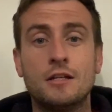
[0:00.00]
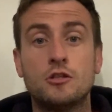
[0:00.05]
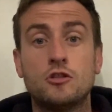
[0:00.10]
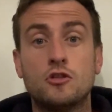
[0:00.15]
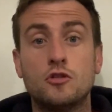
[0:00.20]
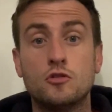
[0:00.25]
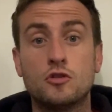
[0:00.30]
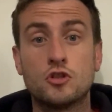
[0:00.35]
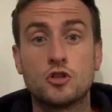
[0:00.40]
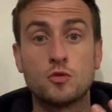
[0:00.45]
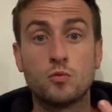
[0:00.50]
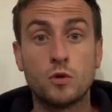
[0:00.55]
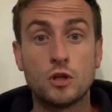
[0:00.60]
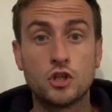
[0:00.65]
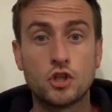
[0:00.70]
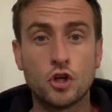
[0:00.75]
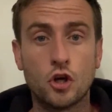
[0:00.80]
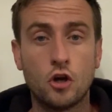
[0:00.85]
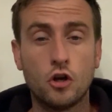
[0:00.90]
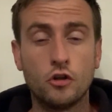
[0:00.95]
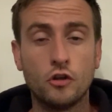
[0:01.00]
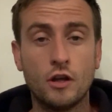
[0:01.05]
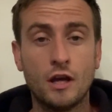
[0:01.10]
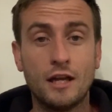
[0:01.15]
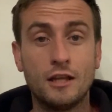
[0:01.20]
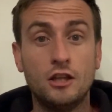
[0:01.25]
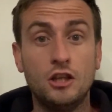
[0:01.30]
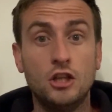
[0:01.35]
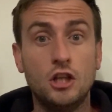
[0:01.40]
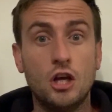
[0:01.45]
to switch on
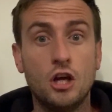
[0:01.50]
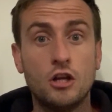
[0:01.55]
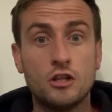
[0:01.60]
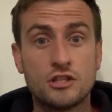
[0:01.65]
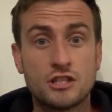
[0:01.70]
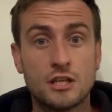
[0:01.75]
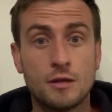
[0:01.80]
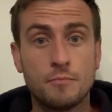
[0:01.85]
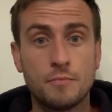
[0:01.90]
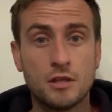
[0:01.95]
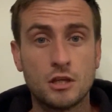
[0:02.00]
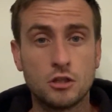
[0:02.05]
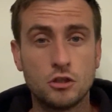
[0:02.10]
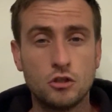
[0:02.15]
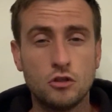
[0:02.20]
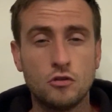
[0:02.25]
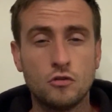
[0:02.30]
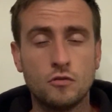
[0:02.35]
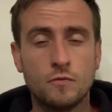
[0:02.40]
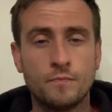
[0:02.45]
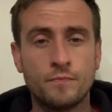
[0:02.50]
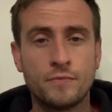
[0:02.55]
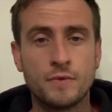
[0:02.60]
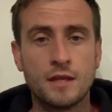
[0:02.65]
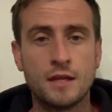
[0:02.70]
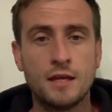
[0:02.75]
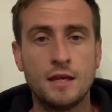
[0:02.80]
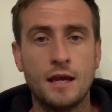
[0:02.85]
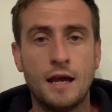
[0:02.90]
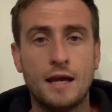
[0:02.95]
and learn something new.
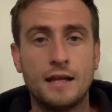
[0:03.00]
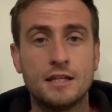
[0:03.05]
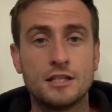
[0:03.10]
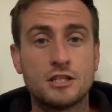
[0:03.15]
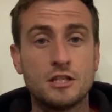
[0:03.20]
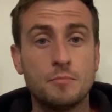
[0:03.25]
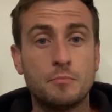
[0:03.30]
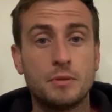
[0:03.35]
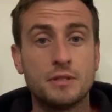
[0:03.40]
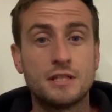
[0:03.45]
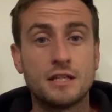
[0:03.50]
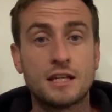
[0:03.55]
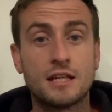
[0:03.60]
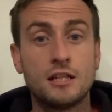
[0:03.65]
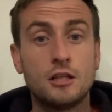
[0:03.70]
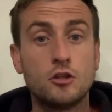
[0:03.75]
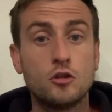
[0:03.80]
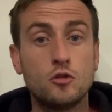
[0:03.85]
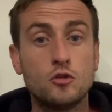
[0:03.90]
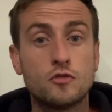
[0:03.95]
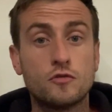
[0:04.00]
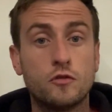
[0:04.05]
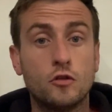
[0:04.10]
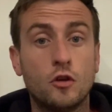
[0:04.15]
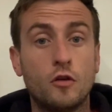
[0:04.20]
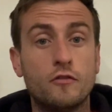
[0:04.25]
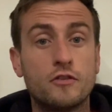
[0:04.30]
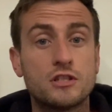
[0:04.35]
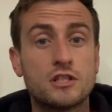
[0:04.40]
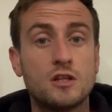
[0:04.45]
And it's in particular useful,
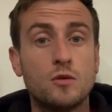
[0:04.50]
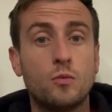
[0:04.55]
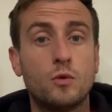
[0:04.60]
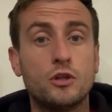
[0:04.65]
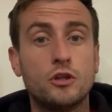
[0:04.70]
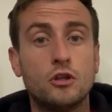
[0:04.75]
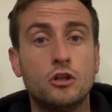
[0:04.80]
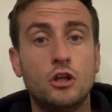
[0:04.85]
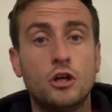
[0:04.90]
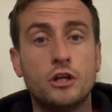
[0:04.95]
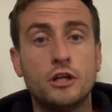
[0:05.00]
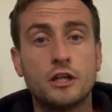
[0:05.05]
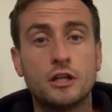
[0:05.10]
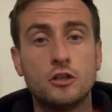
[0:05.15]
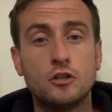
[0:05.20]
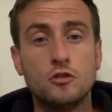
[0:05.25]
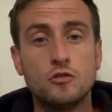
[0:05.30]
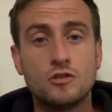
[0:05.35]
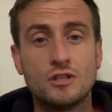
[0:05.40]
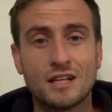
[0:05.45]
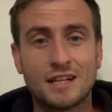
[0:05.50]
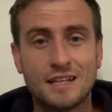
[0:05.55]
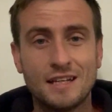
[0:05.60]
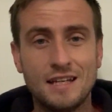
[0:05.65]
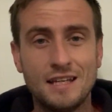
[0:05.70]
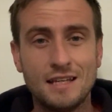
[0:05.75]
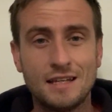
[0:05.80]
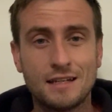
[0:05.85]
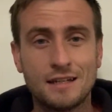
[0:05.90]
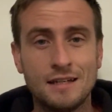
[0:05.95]
obviously, when you're learning a new
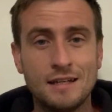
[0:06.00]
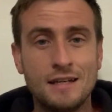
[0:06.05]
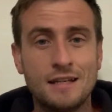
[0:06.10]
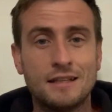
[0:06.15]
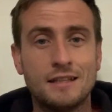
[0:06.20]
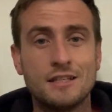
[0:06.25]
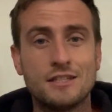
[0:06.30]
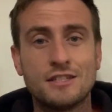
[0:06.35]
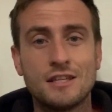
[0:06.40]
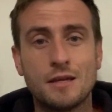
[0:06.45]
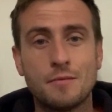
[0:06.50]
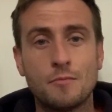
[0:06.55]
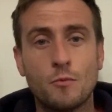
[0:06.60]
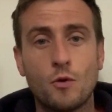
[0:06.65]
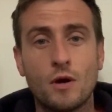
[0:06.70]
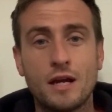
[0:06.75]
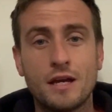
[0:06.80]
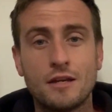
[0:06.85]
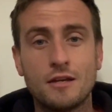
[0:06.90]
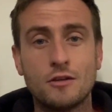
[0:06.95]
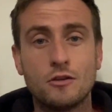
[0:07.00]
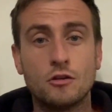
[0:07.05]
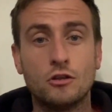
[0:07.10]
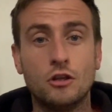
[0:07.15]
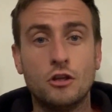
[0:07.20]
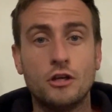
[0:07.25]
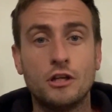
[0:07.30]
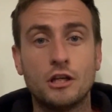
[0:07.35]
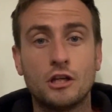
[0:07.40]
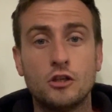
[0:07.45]
technique, the same way you're
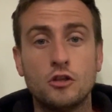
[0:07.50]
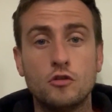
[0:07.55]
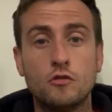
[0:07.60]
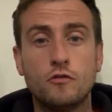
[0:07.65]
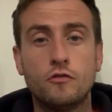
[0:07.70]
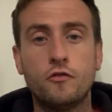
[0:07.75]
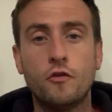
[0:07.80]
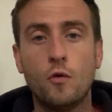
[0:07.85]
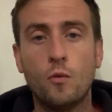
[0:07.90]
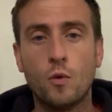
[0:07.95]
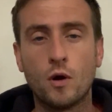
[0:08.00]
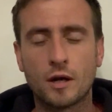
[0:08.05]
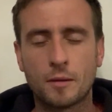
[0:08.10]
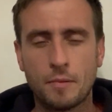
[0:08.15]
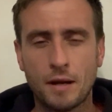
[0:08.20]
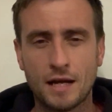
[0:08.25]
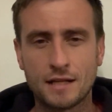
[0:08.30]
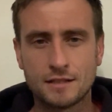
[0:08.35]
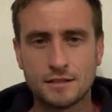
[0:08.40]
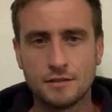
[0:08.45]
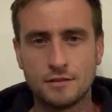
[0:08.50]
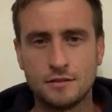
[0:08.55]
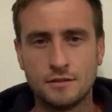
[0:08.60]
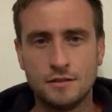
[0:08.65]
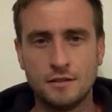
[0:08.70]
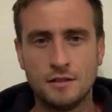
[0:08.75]
learning a new footwork pattern.